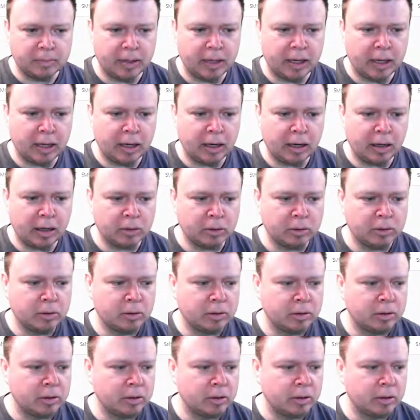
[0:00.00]
Now,
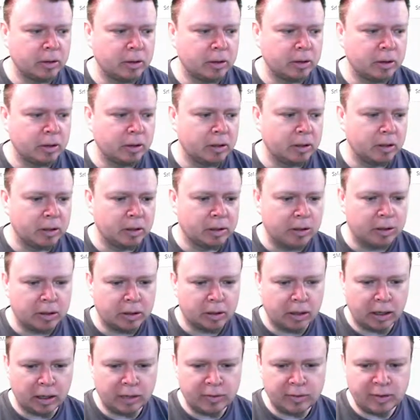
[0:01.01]

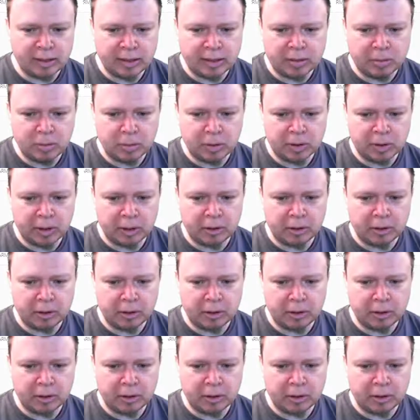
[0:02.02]
I've set one